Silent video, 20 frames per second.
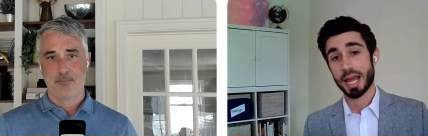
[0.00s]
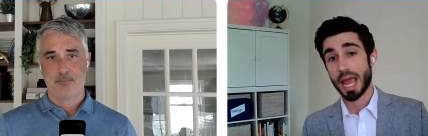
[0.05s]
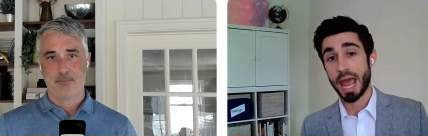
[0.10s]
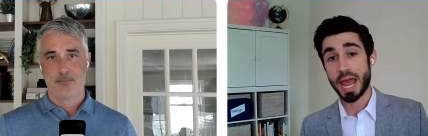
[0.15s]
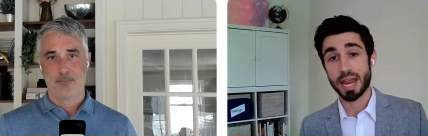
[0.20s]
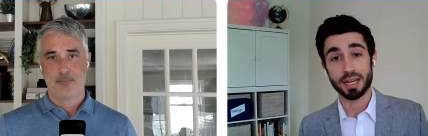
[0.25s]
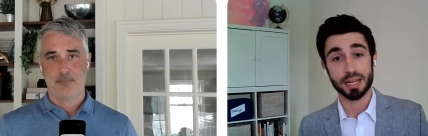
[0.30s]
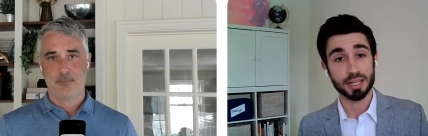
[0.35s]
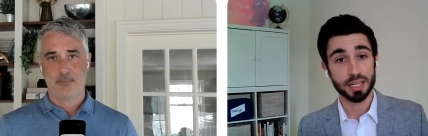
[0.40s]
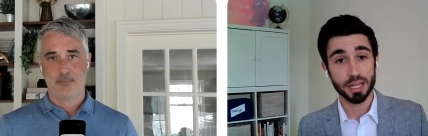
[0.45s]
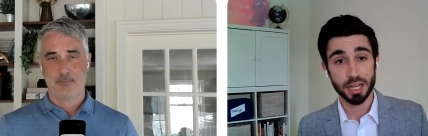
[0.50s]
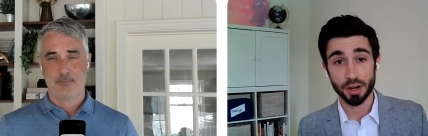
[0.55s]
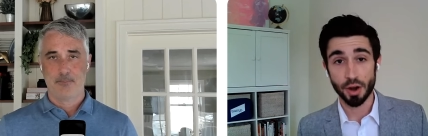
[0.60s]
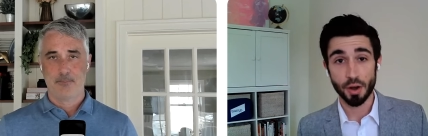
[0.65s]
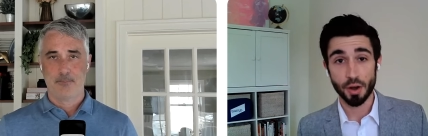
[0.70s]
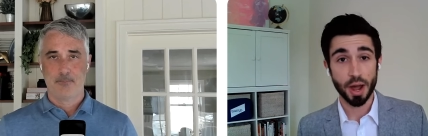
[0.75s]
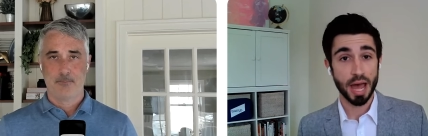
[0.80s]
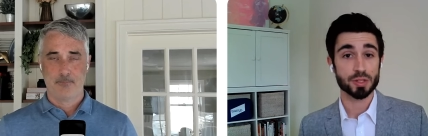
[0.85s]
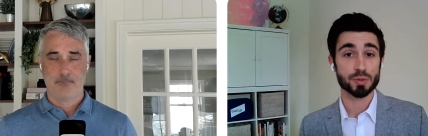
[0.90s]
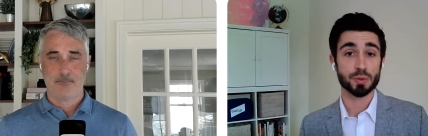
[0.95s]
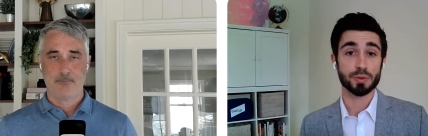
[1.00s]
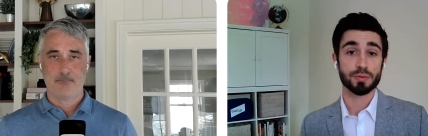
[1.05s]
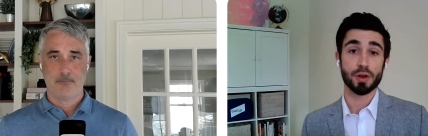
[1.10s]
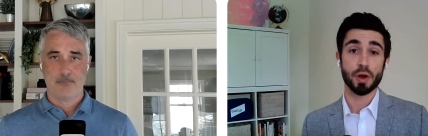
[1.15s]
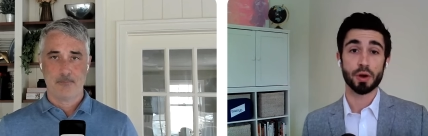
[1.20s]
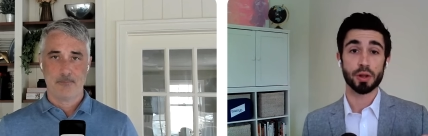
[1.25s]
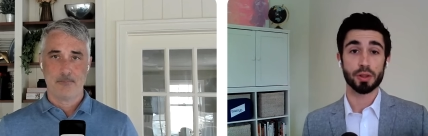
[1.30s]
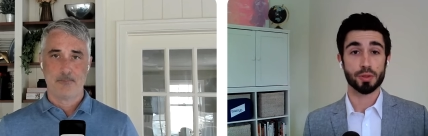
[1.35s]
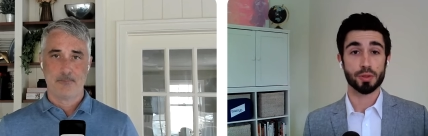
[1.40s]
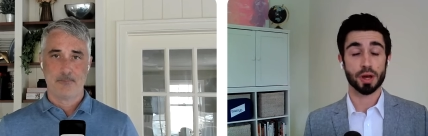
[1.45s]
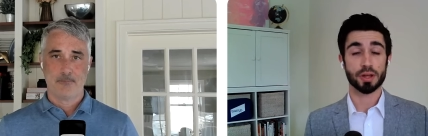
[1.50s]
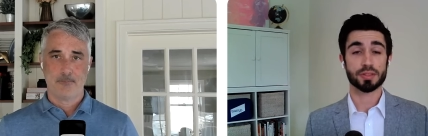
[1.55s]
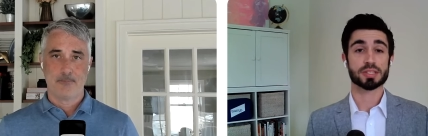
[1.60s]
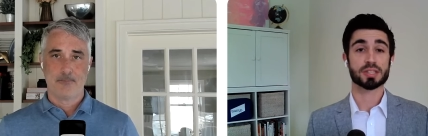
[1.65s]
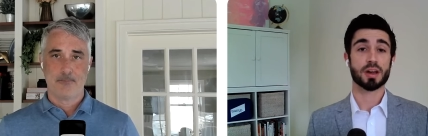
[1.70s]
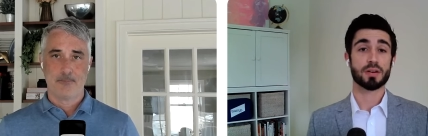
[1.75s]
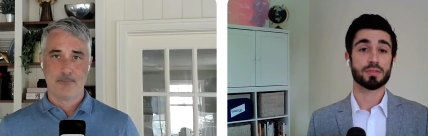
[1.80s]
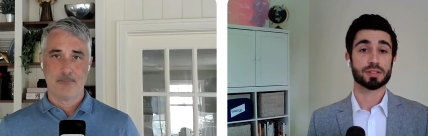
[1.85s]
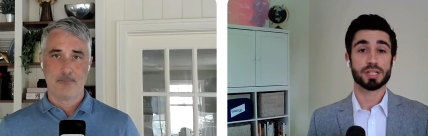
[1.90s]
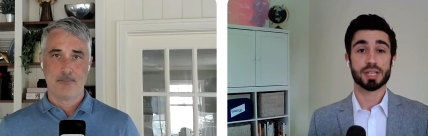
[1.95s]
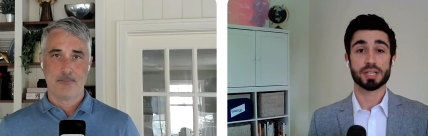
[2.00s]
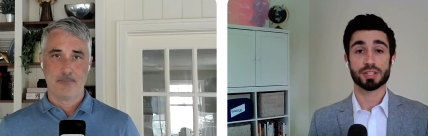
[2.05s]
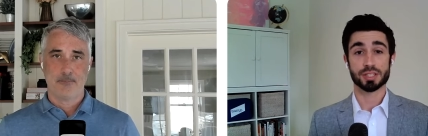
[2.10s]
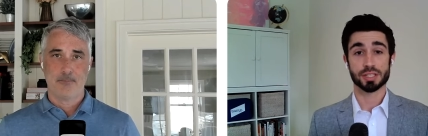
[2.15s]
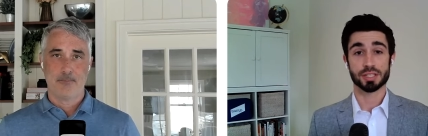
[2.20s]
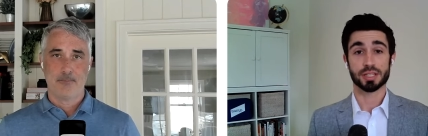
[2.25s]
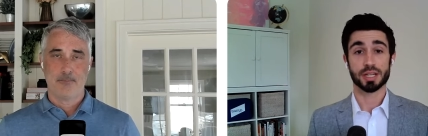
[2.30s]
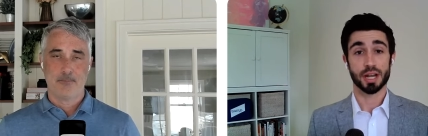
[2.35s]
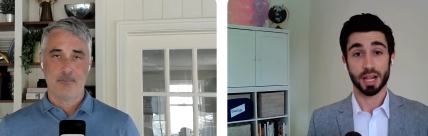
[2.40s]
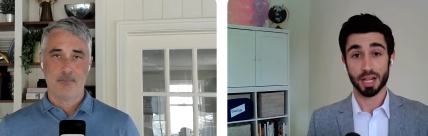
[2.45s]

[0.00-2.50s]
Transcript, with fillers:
Speaker 1: and, you know, as we've noted throughout this conversation,